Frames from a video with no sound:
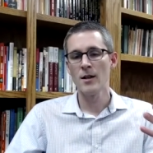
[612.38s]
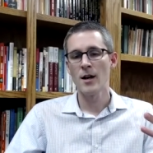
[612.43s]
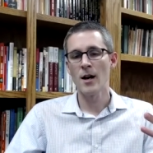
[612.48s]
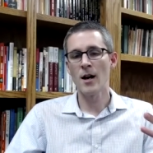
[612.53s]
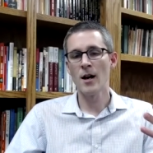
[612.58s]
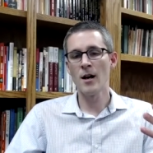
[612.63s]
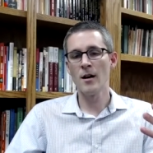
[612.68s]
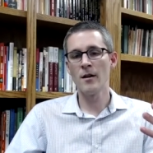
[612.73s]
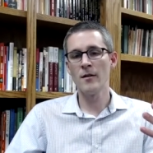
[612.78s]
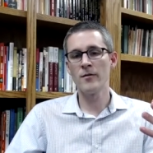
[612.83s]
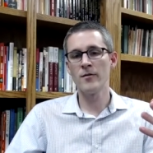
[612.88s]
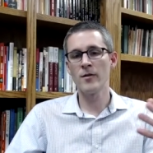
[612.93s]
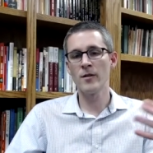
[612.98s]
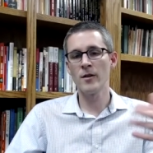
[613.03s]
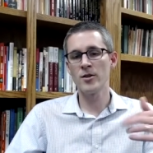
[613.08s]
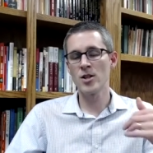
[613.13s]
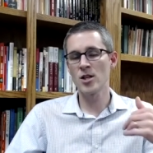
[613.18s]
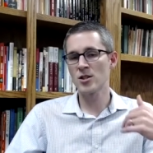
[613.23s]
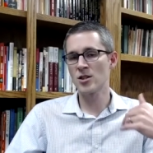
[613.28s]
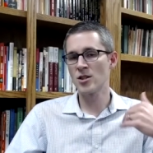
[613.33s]
of
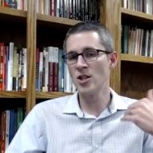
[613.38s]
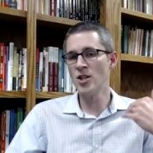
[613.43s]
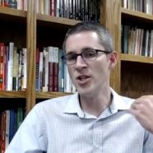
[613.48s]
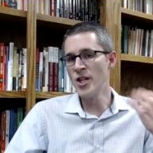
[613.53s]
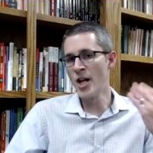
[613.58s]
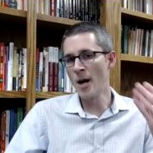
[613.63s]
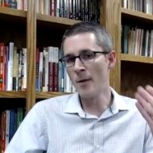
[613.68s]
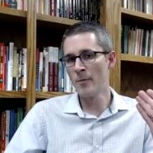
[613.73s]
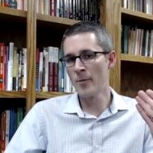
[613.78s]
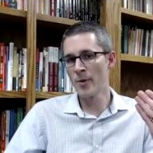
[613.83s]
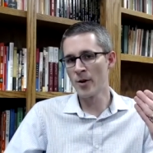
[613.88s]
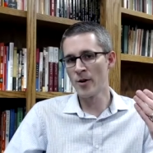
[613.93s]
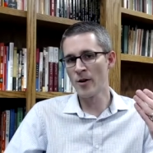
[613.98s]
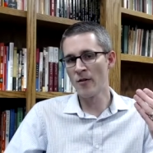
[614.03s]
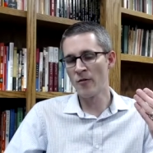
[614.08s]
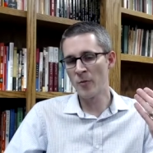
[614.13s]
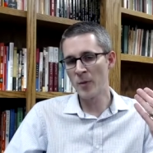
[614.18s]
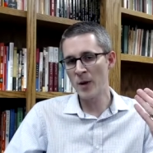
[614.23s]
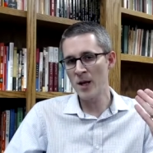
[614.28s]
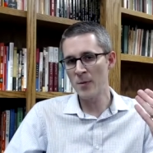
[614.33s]
just the number
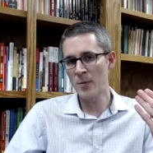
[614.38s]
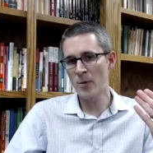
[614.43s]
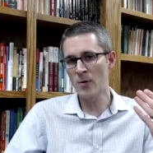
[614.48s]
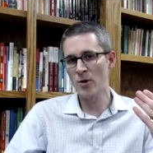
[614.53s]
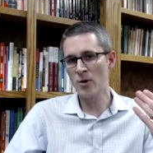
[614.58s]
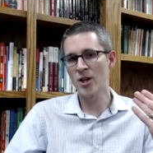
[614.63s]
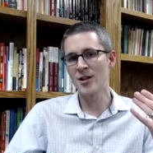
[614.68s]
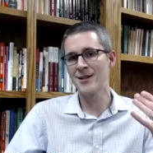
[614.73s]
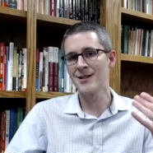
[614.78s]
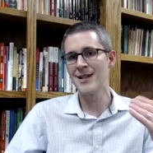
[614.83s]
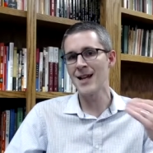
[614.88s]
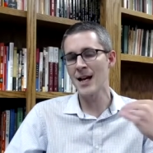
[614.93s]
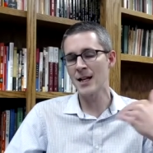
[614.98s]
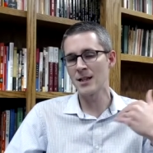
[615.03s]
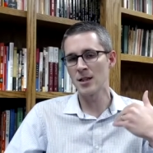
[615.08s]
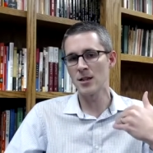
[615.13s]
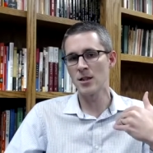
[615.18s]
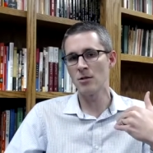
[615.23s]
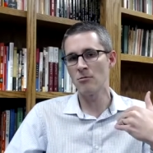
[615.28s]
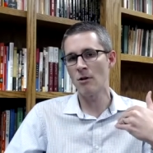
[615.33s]
of people
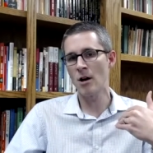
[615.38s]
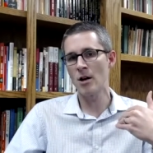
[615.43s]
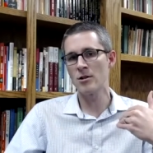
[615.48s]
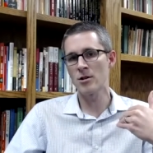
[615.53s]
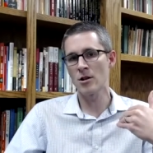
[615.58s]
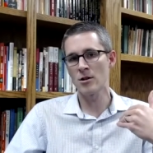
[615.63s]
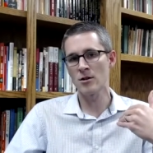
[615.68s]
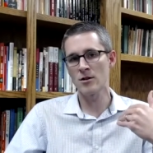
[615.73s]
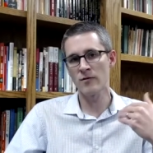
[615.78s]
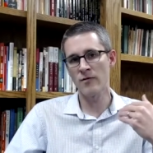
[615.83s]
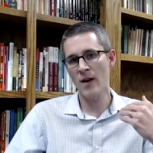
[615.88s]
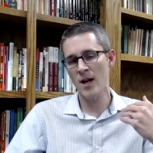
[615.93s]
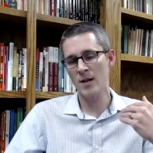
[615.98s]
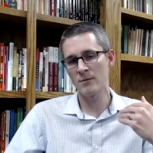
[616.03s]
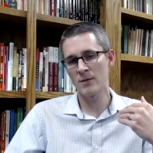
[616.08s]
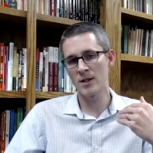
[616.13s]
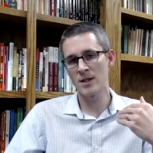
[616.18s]
connected to our church family.